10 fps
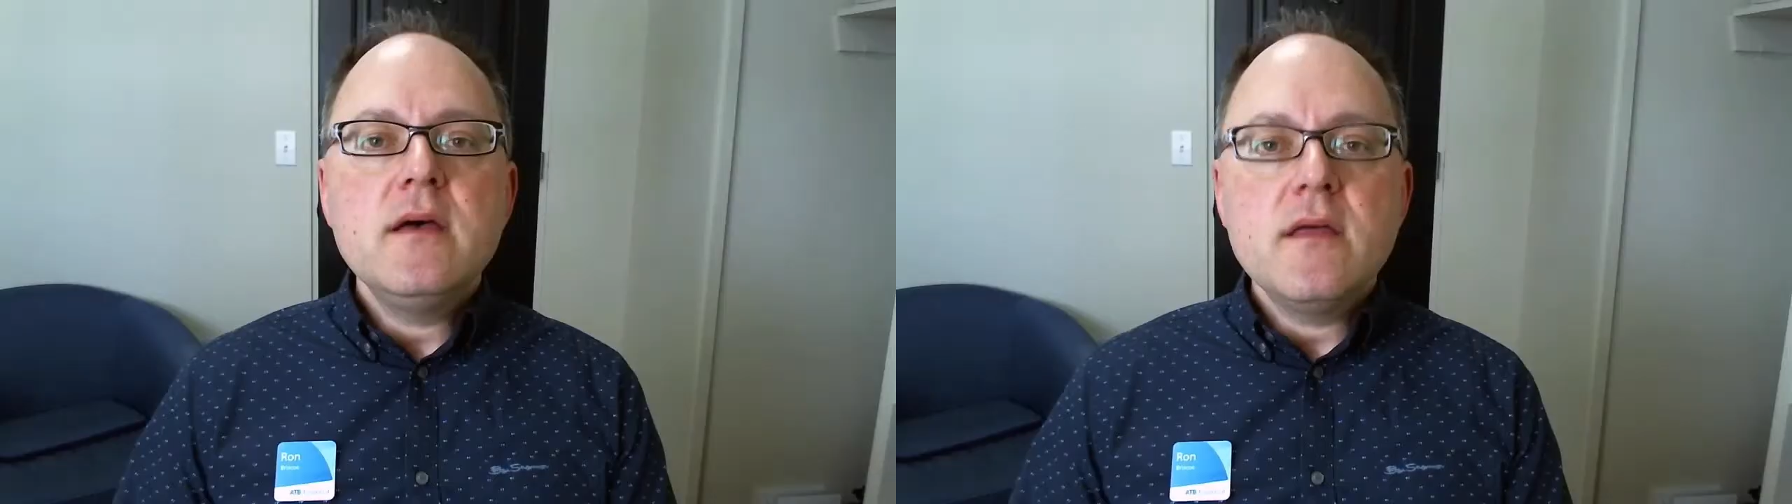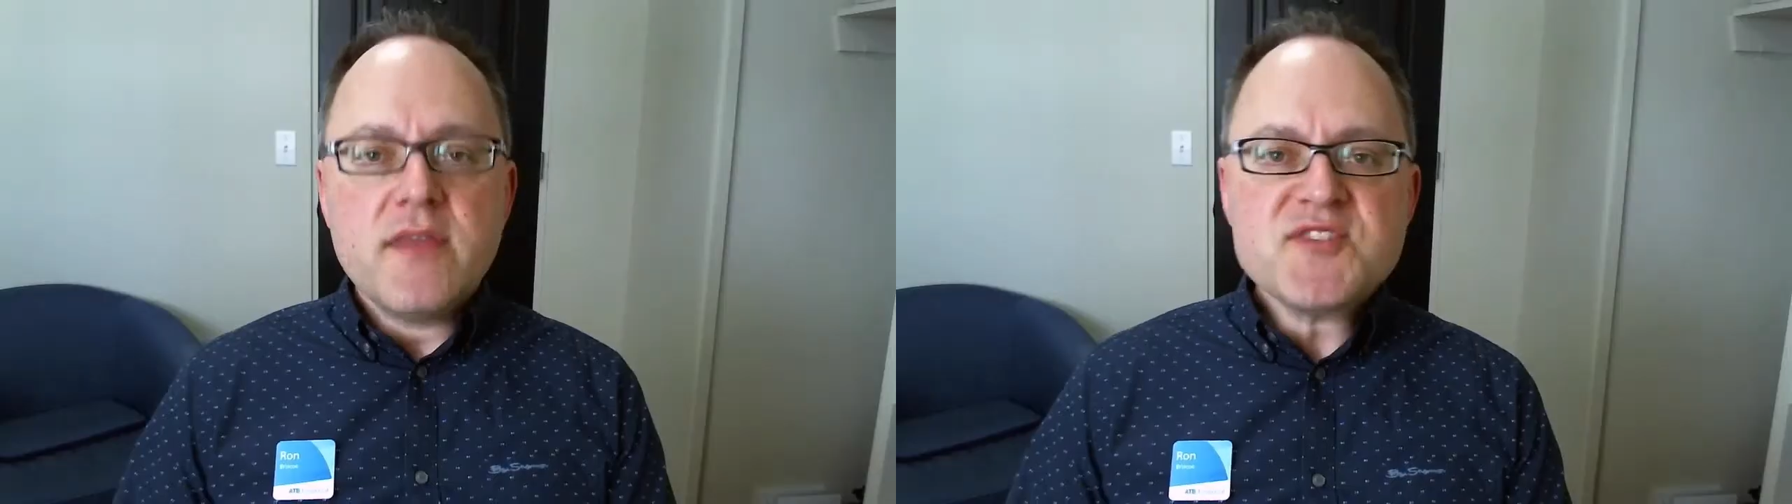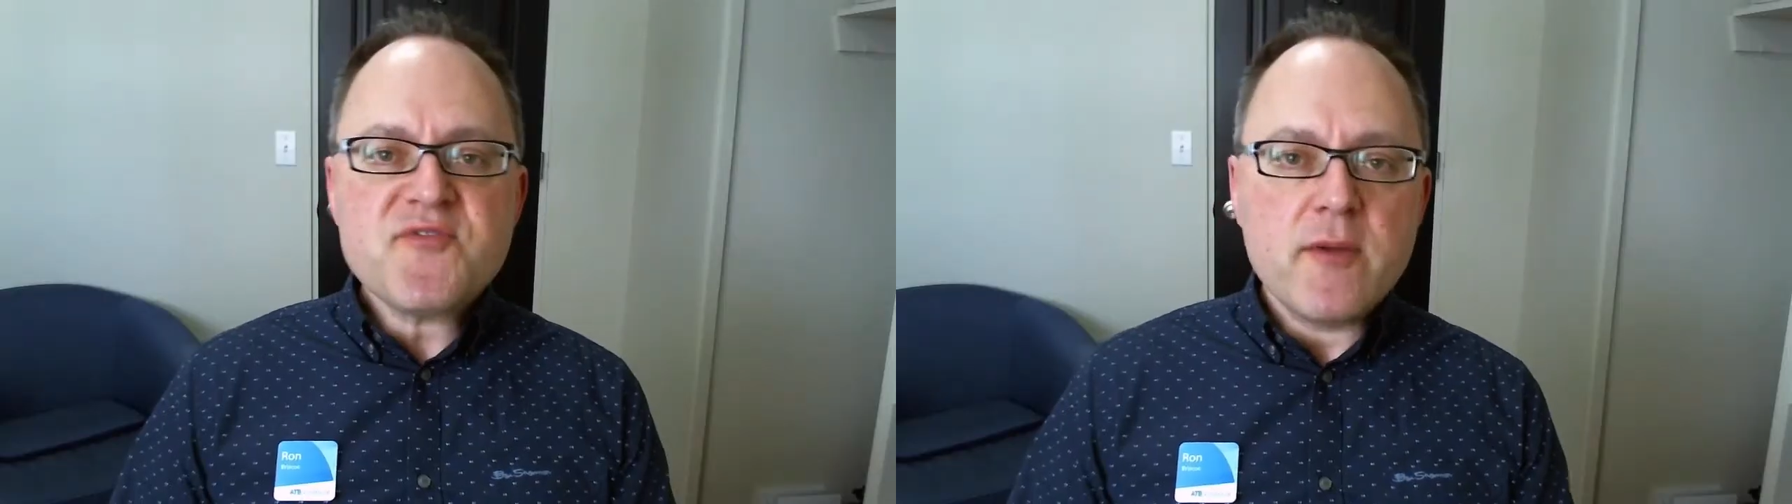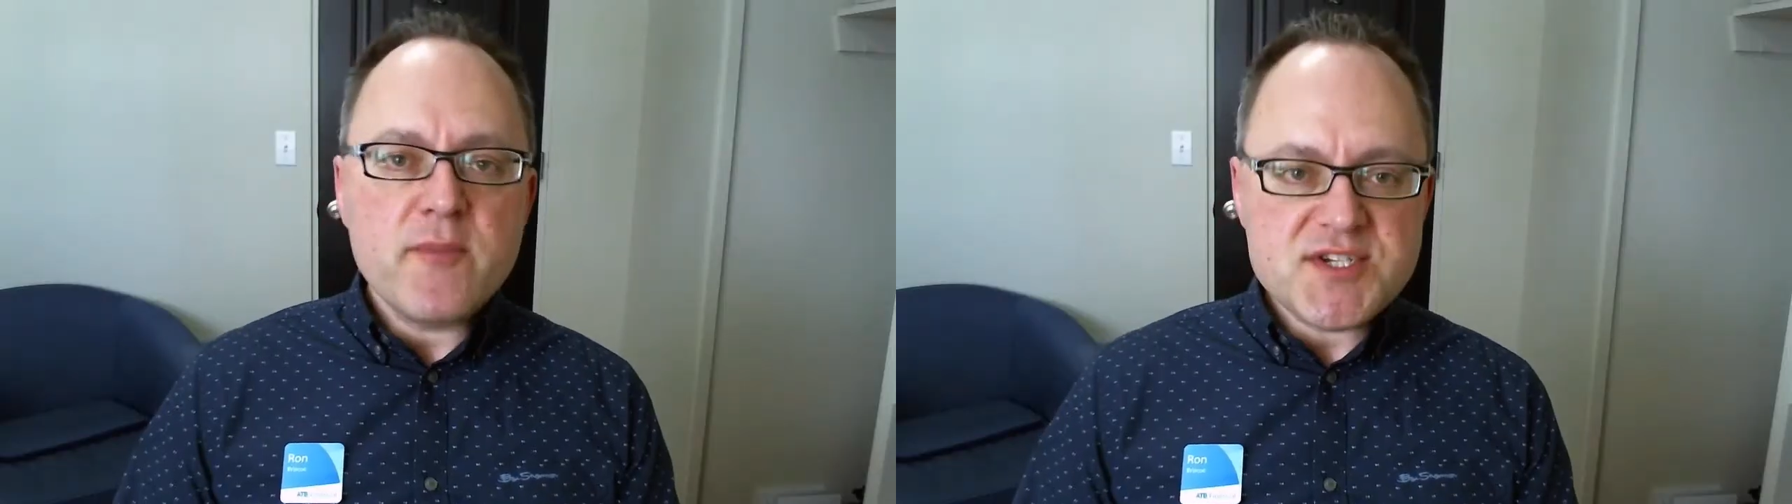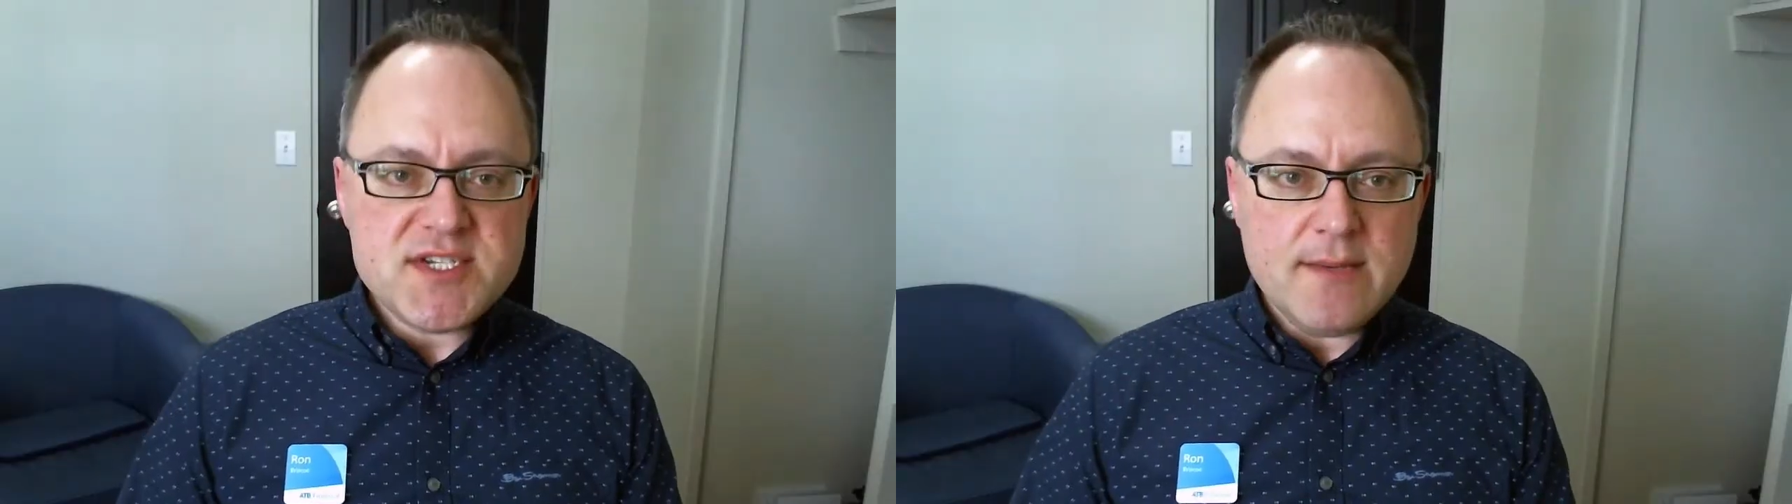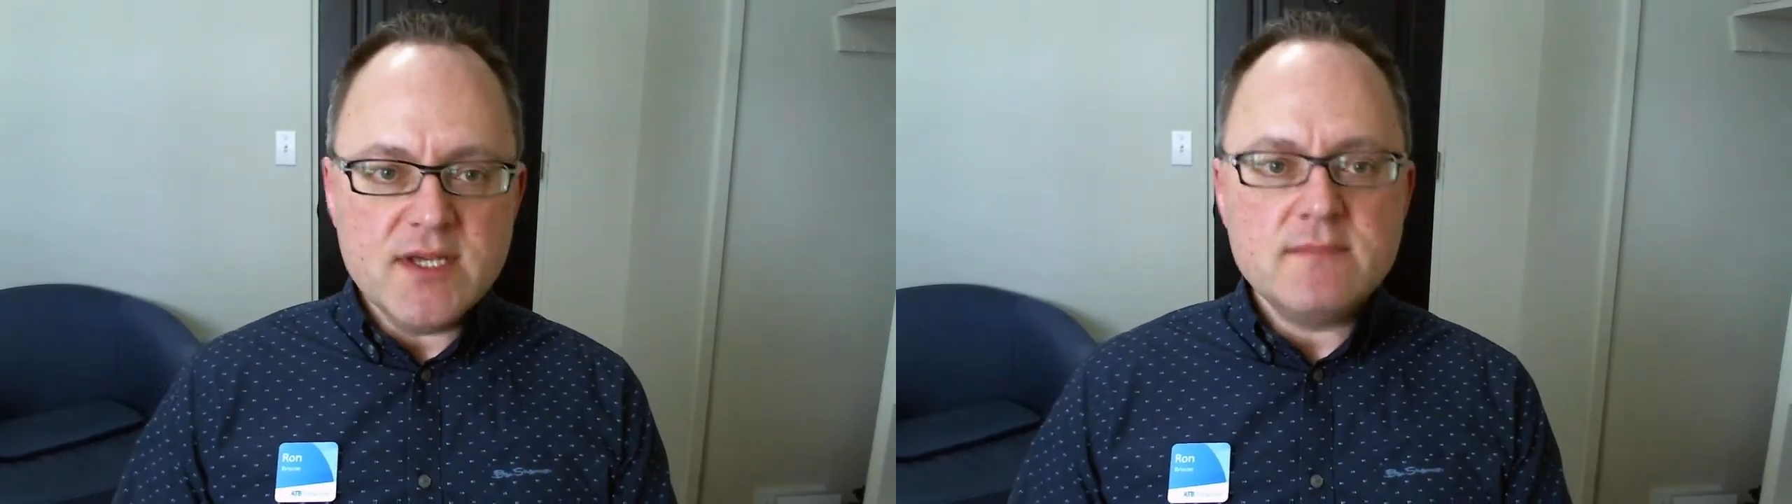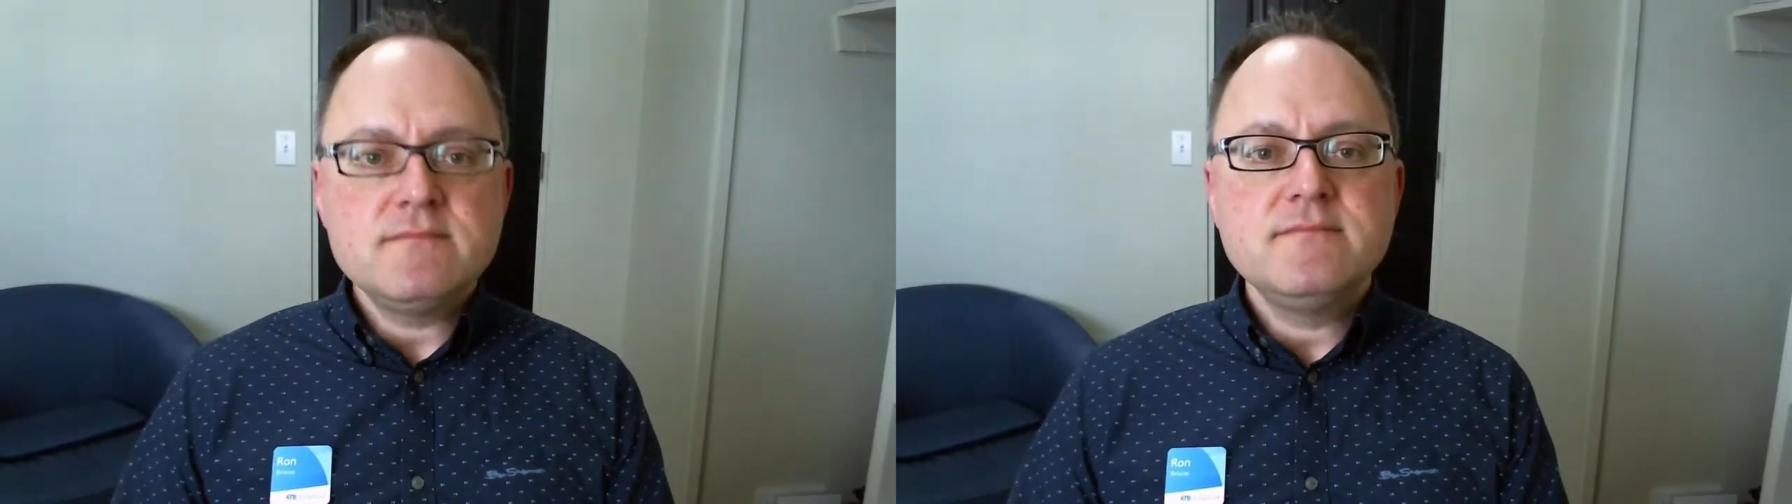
Thanks very much, Damian.